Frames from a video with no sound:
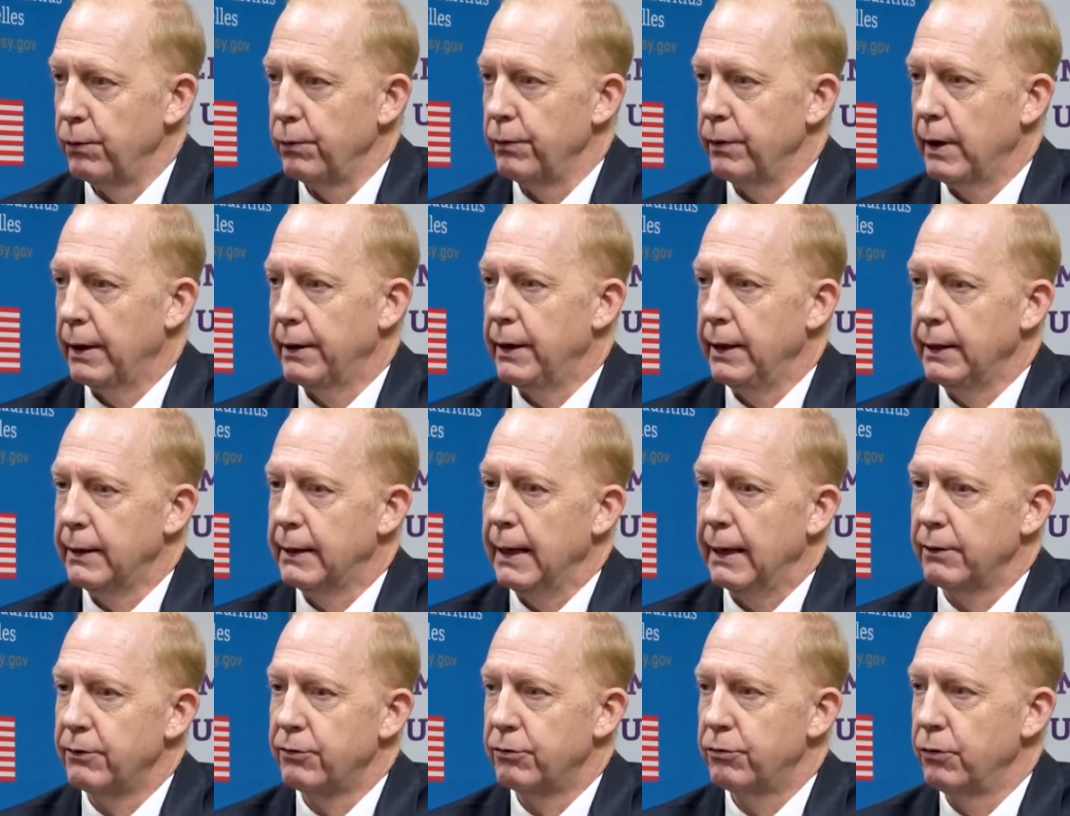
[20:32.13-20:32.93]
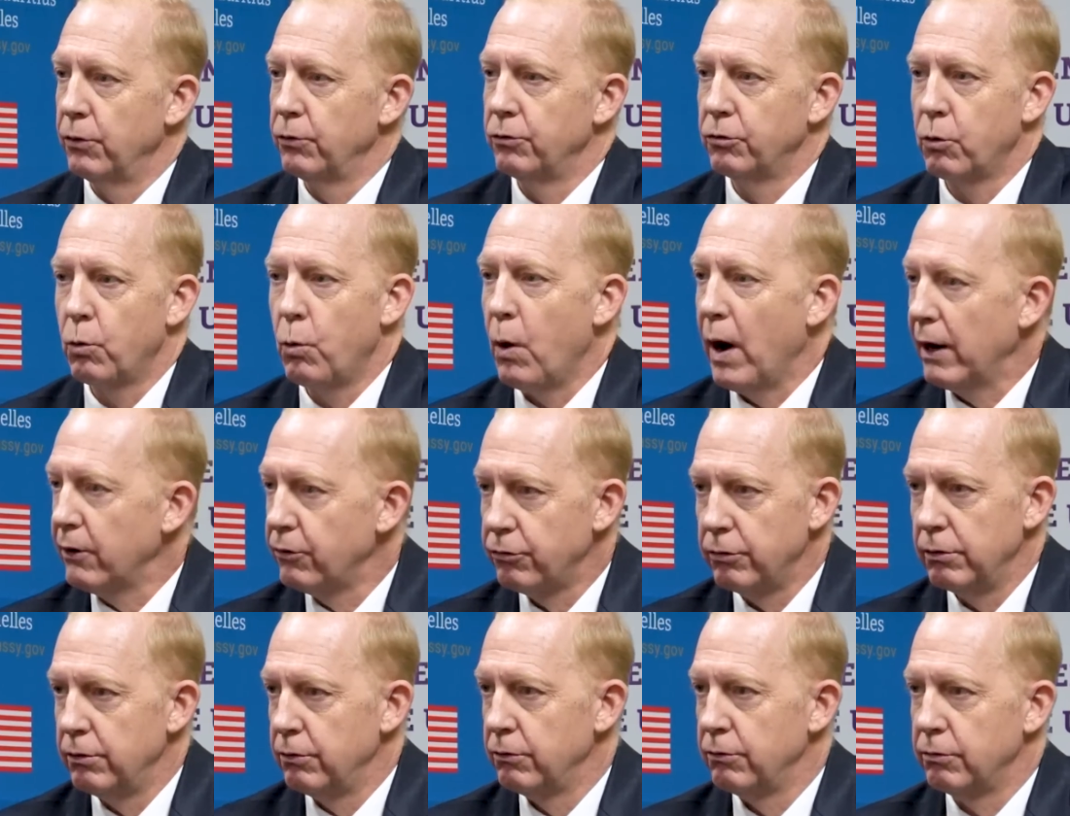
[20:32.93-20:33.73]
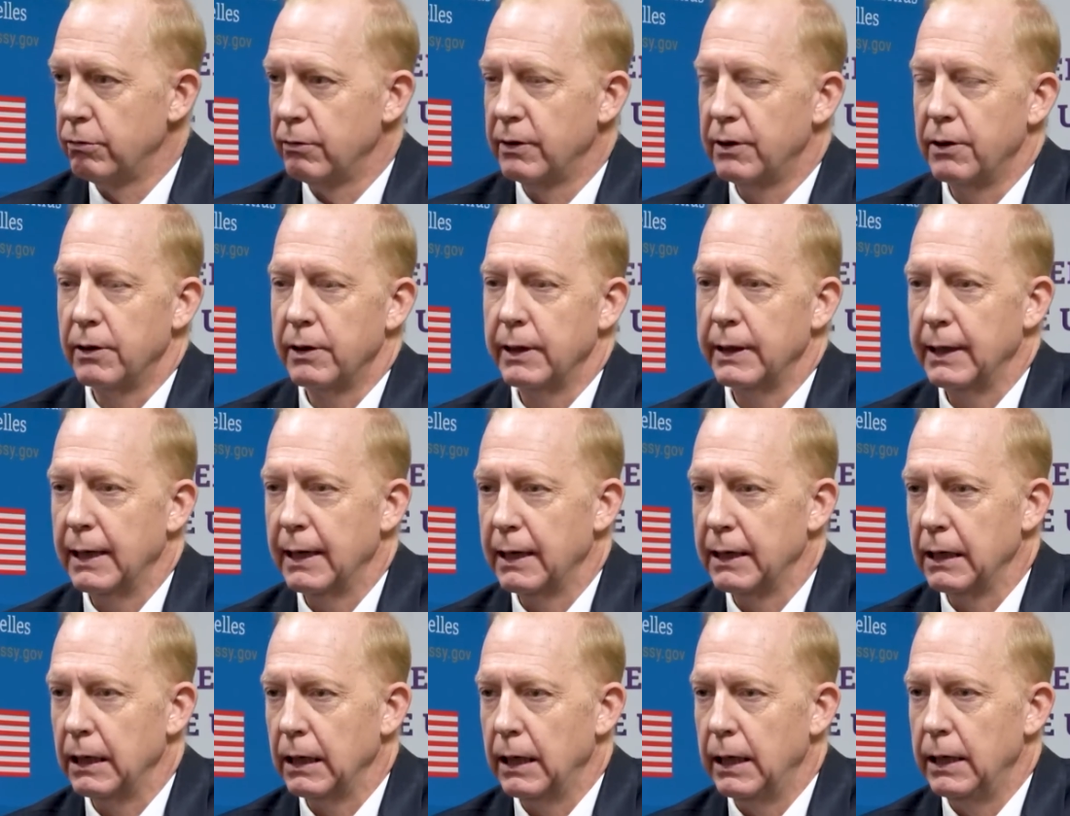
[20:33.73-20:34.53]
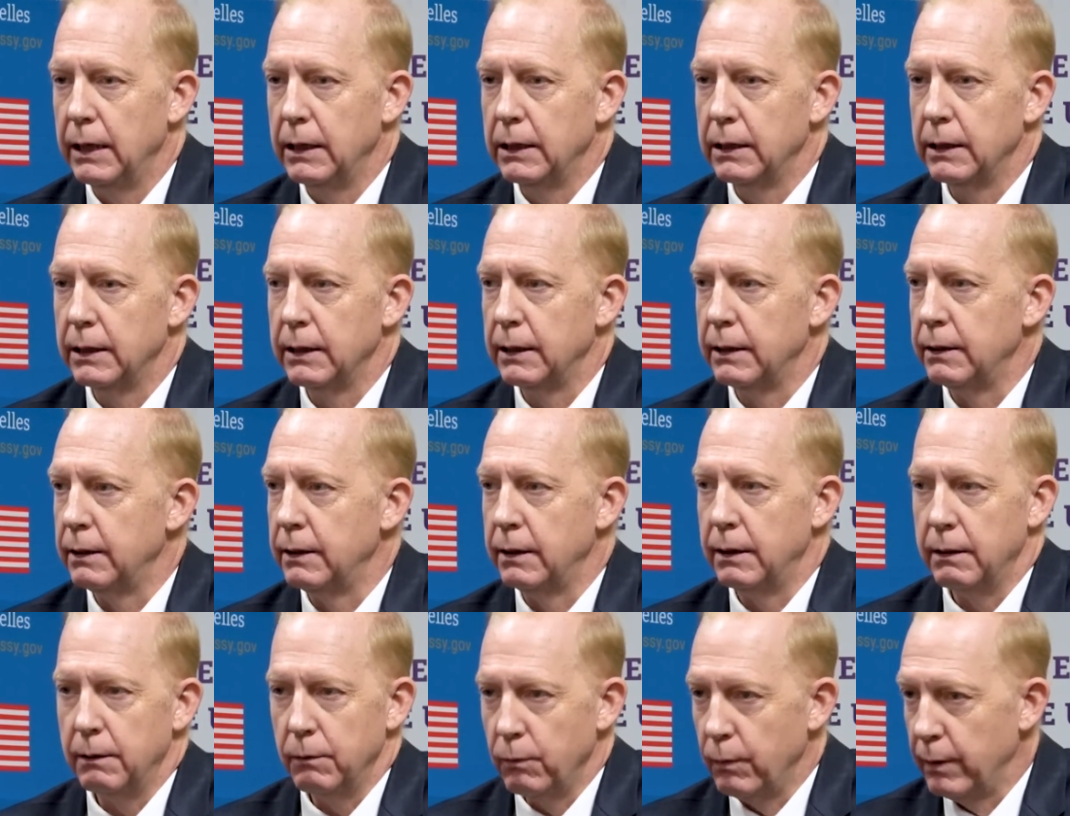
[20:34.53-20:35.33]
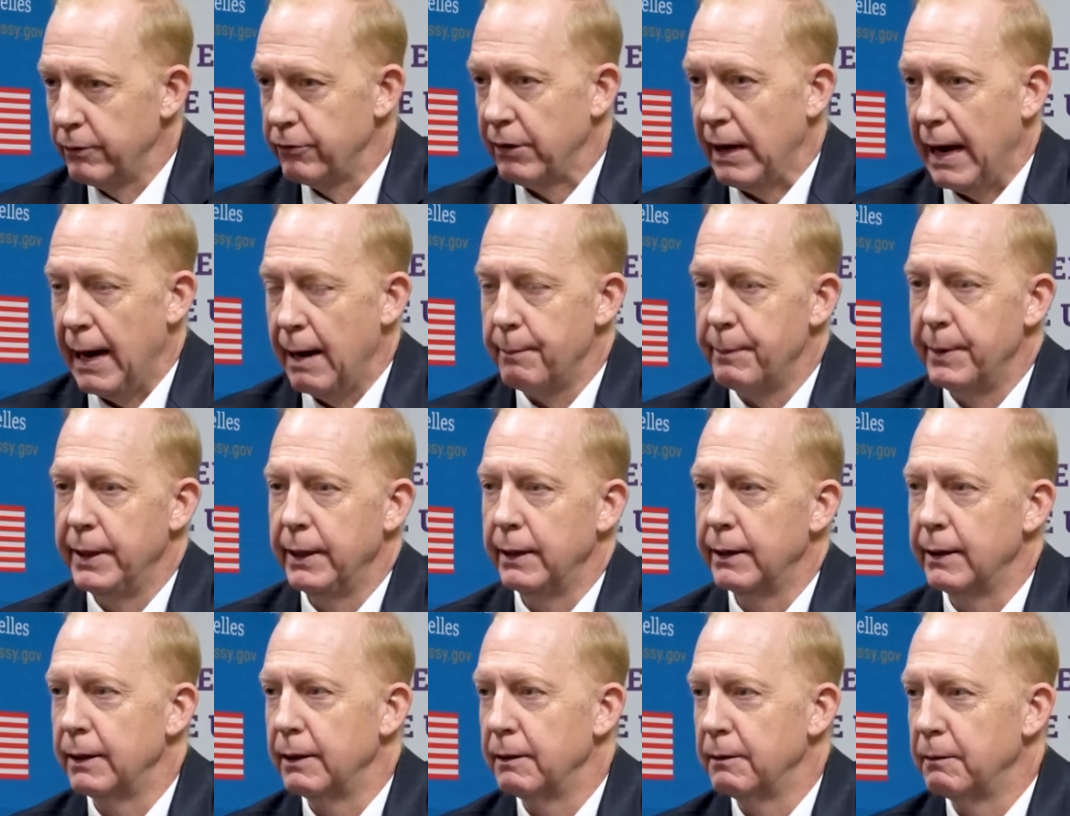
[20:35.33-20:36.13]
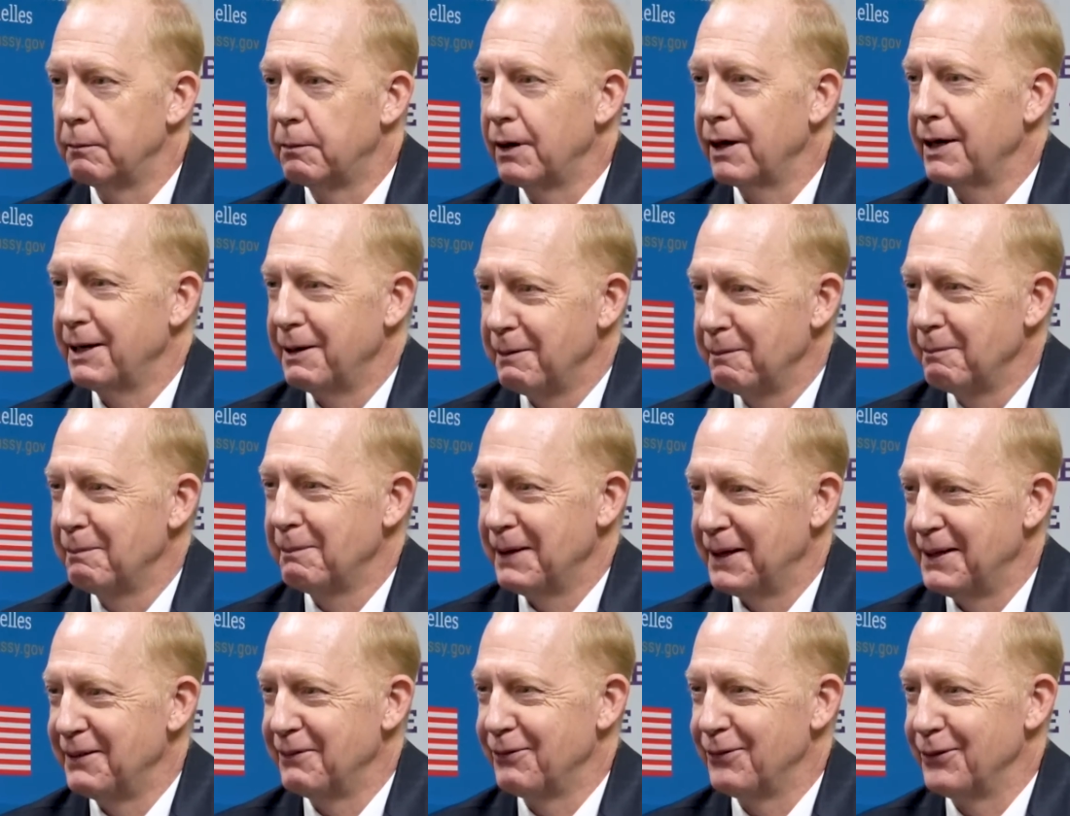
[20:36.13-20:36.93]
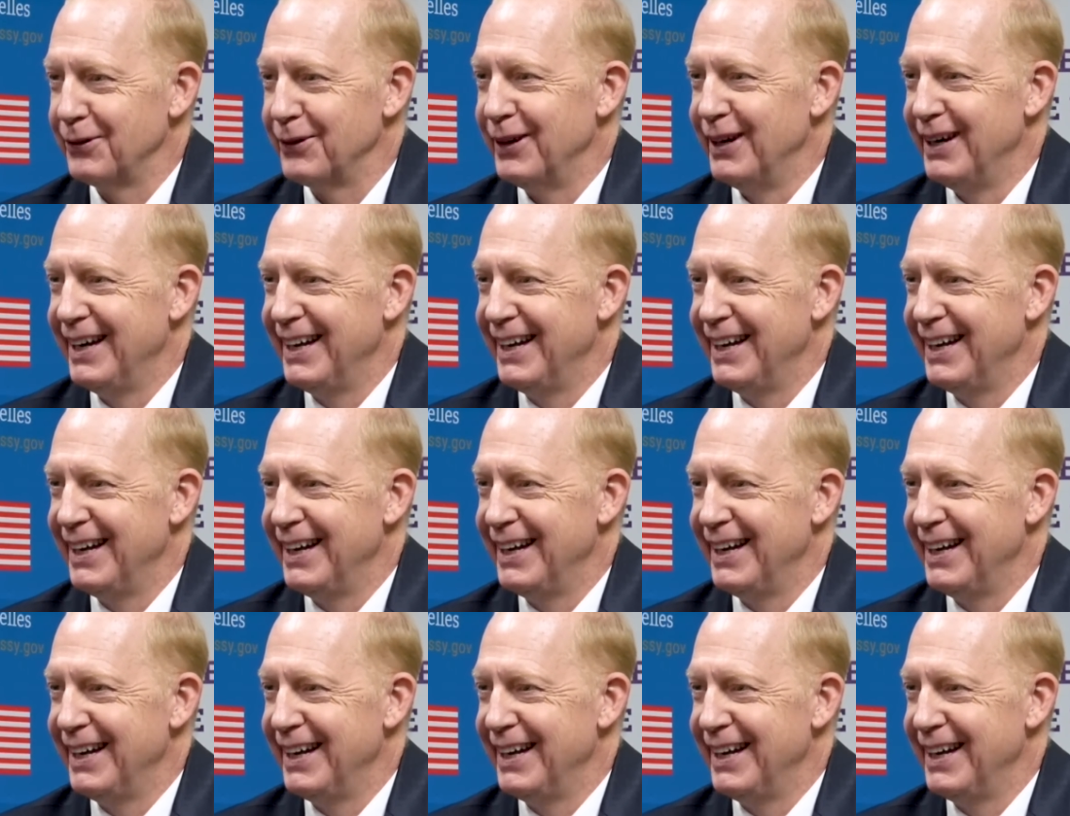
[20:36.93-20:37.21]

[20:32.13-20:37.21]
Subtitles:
I think those questions regarding Agalega and what's happening there are probably better for,